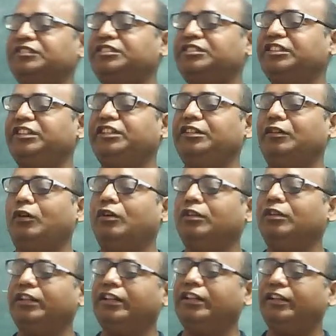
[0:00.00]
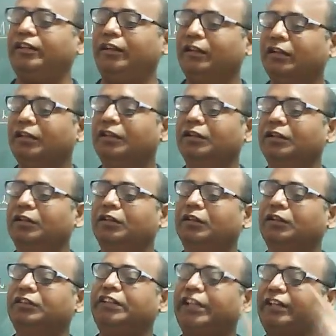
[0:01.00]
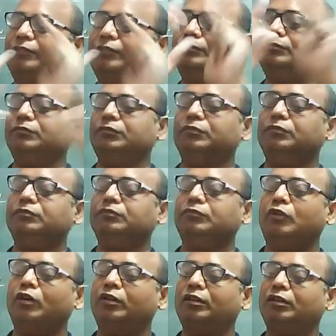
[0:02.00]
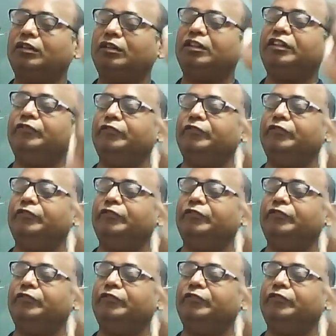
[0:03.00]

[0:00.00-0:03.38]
see only them on in